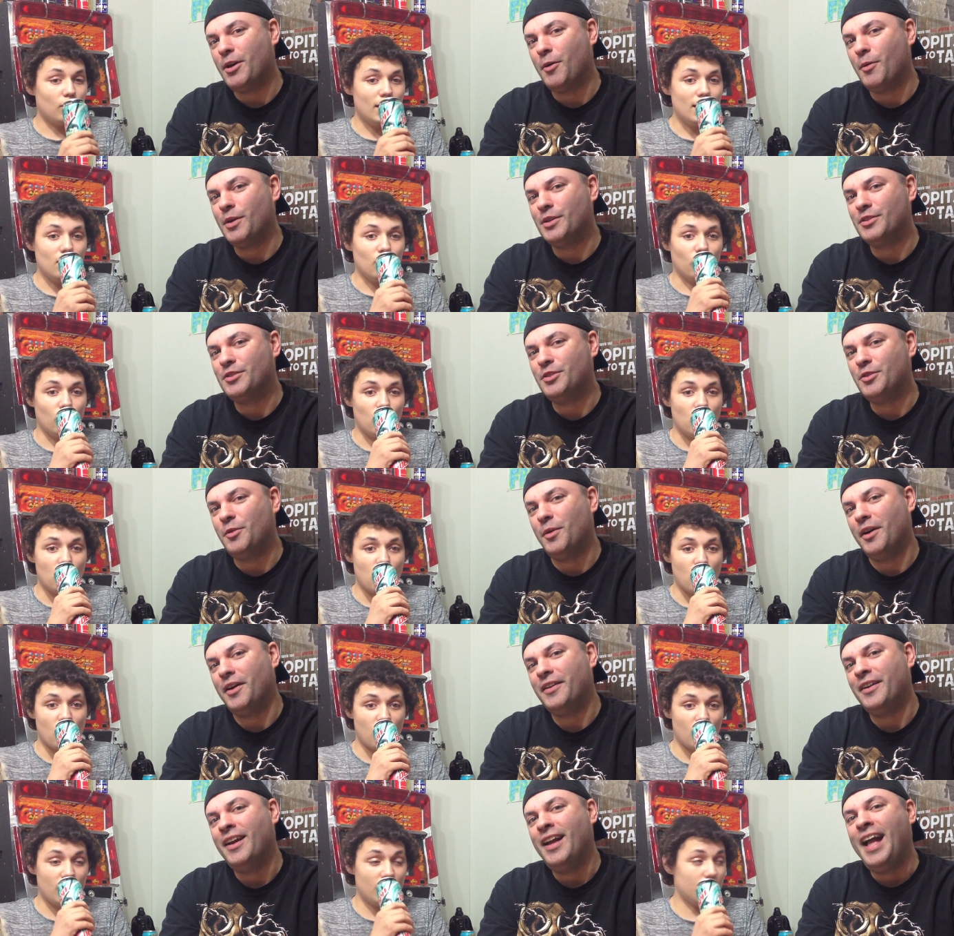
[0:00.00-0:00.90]
Speaker 1: oh one two
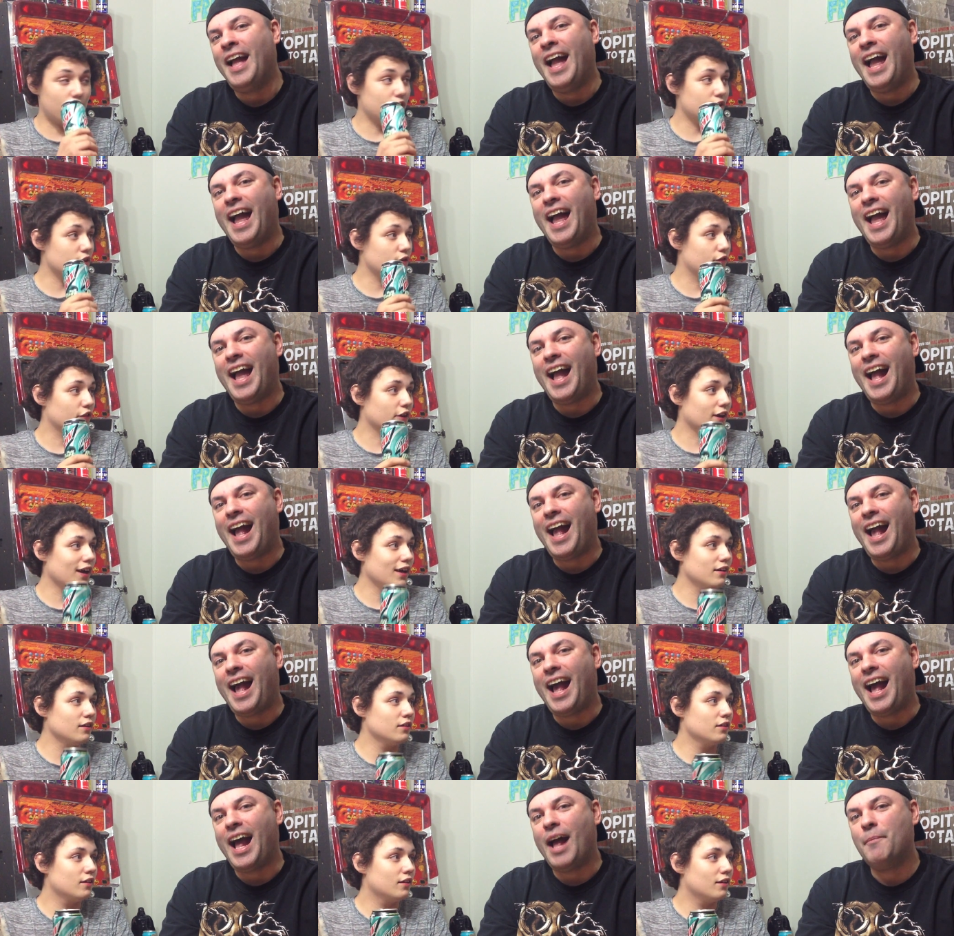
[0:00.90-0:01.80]
one. Anything you
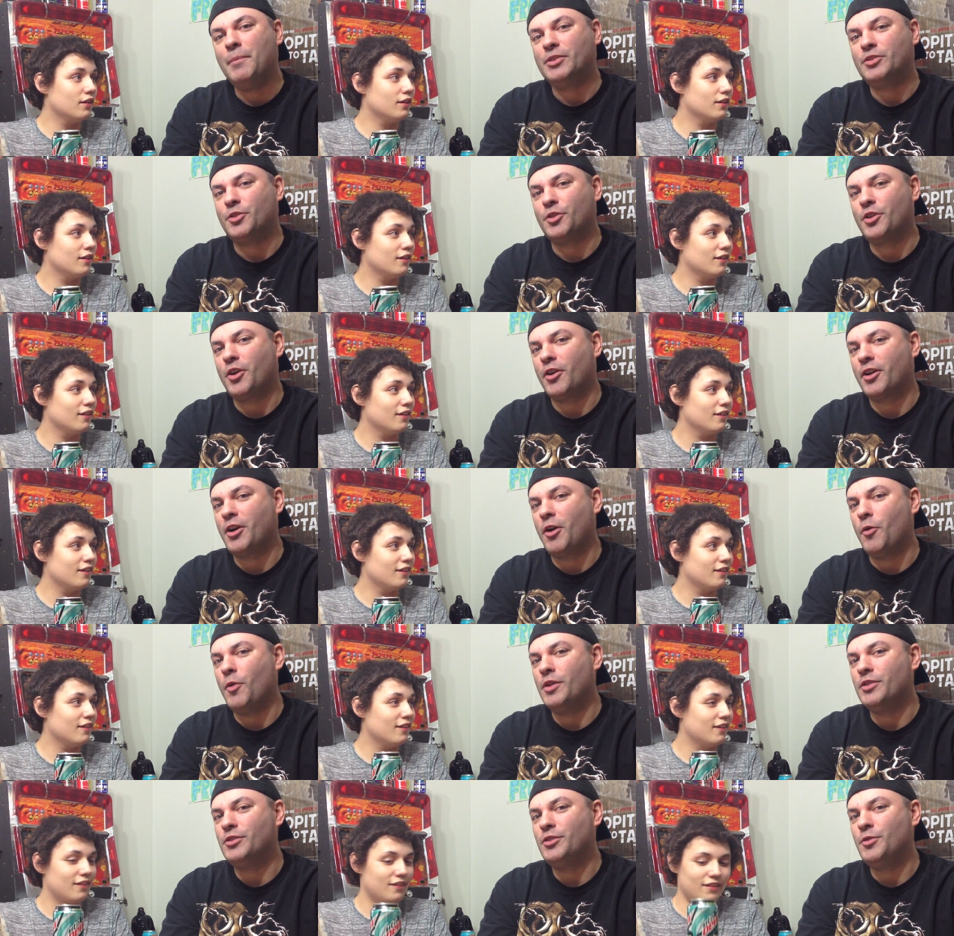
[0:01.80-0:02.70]
forgot? Mister Dark oh
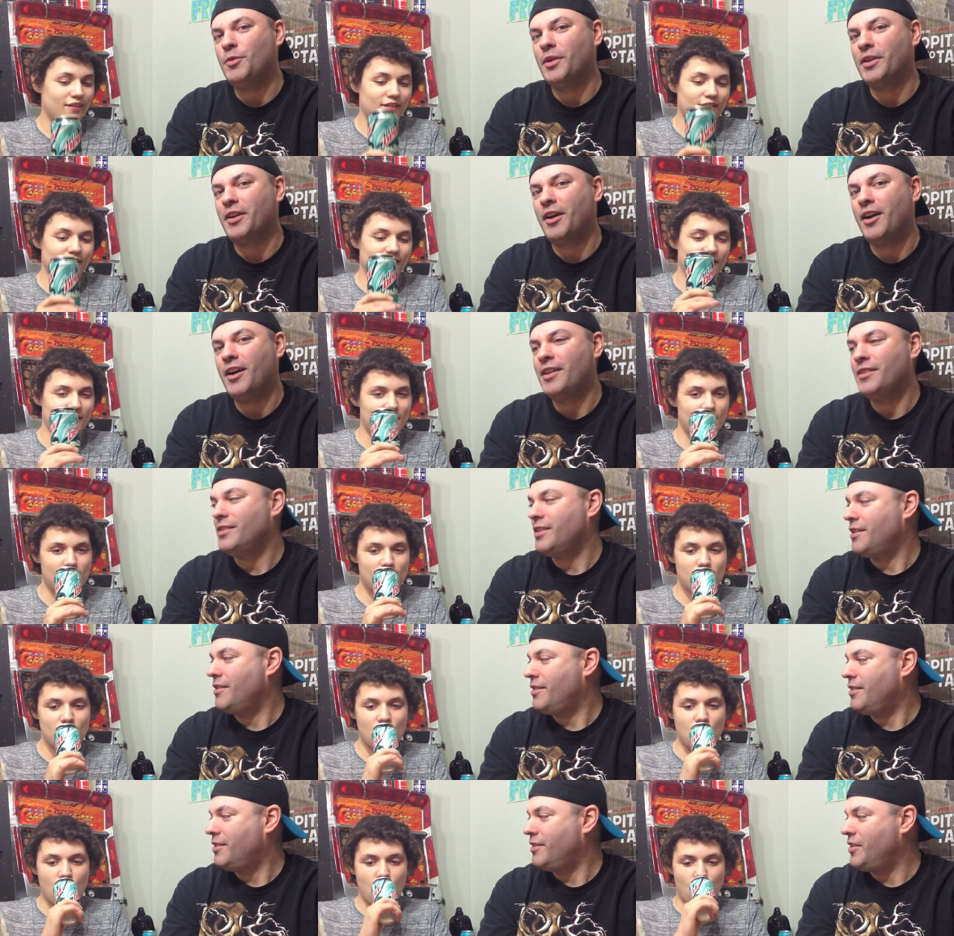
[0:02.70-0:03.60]
one two one on
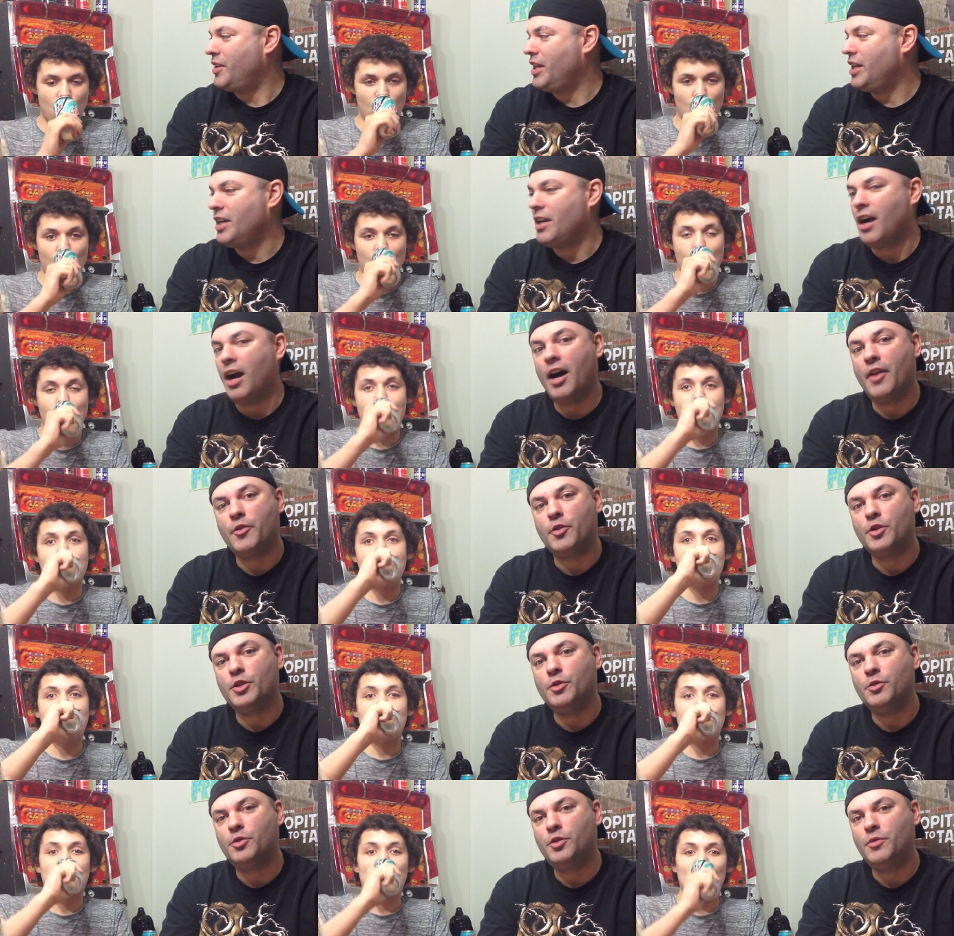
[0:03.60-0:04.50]
the
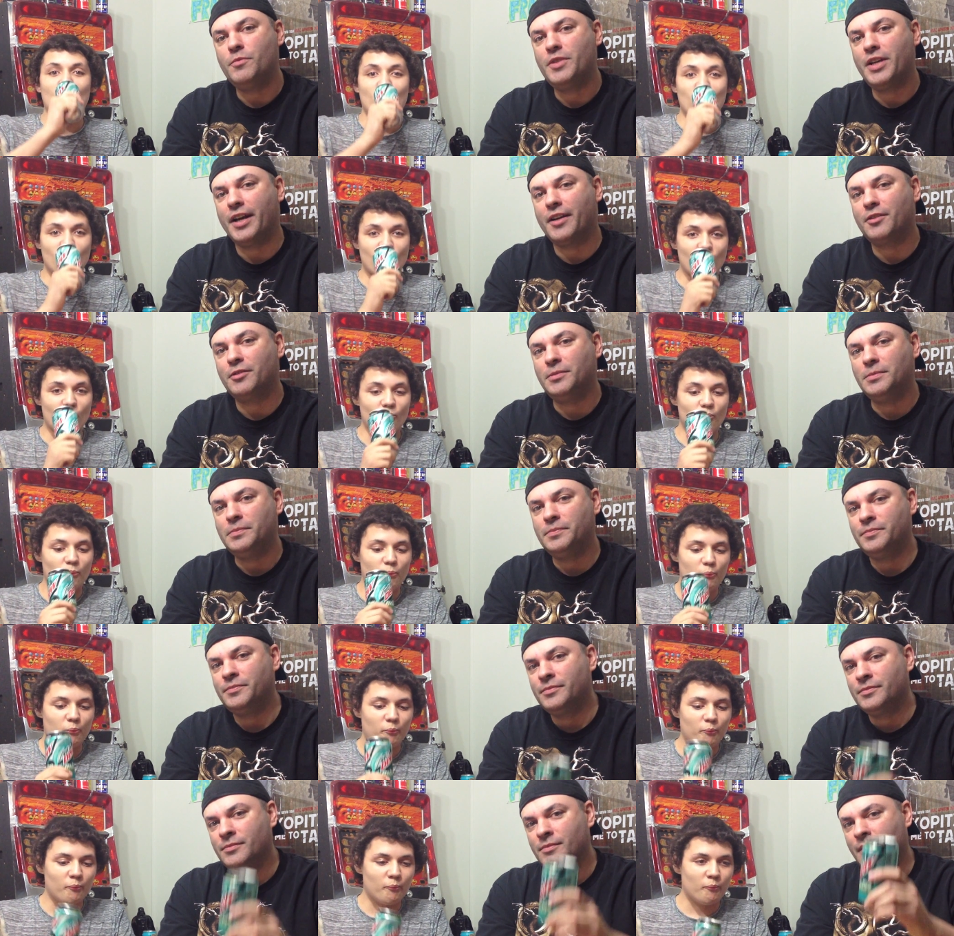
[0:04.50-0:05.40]
other YouTube channel.
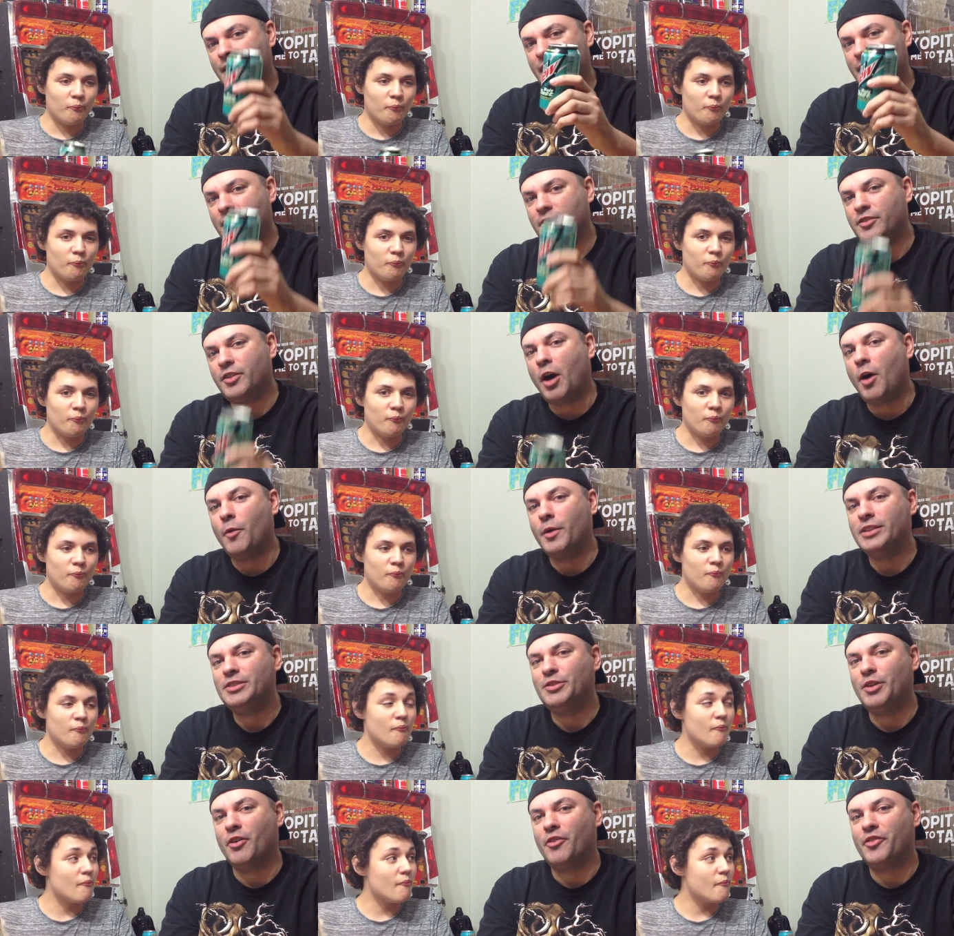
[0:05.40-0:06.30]
And as
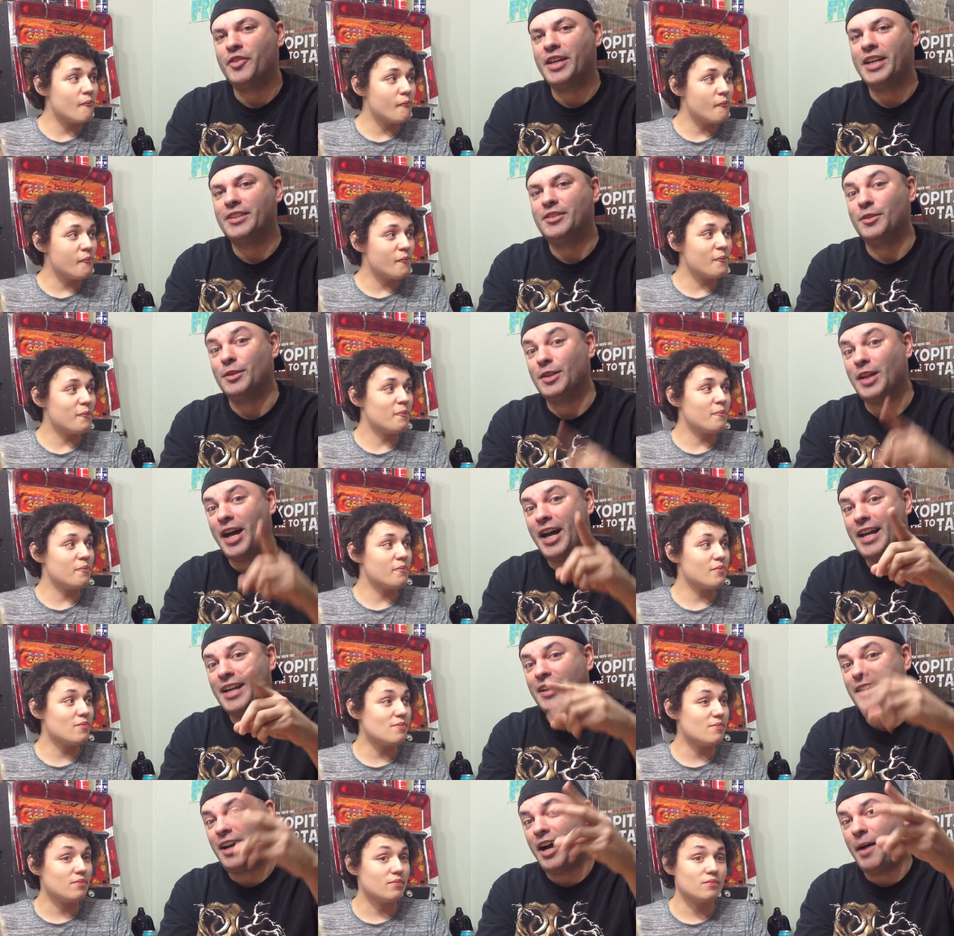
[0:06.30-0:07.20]
always, don't forget to
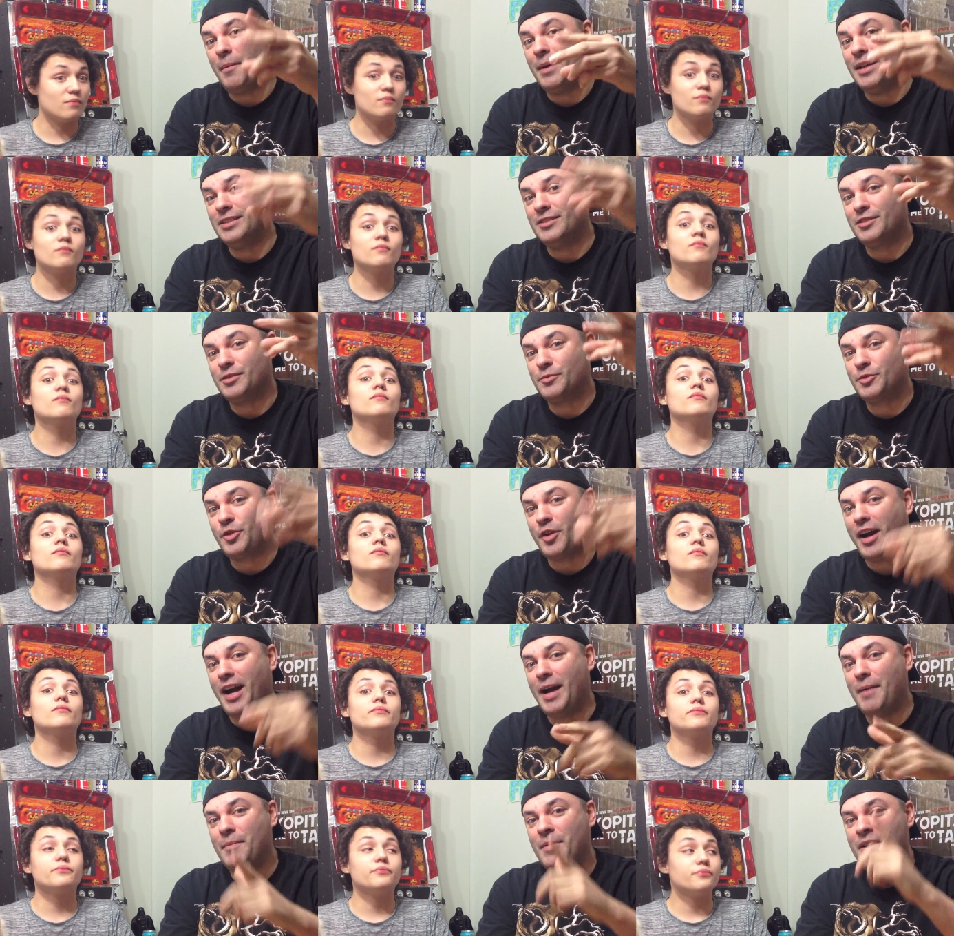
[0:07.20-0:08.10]
like, comment, and
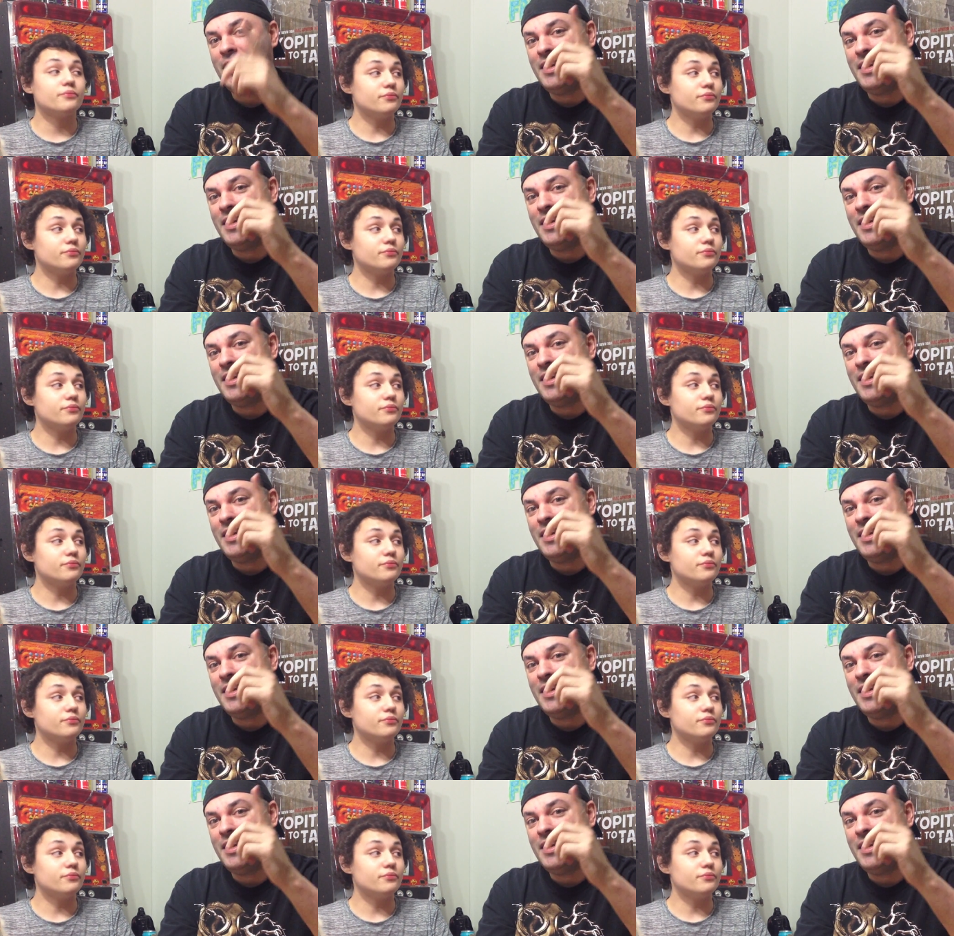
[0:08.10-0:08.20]
subscribe.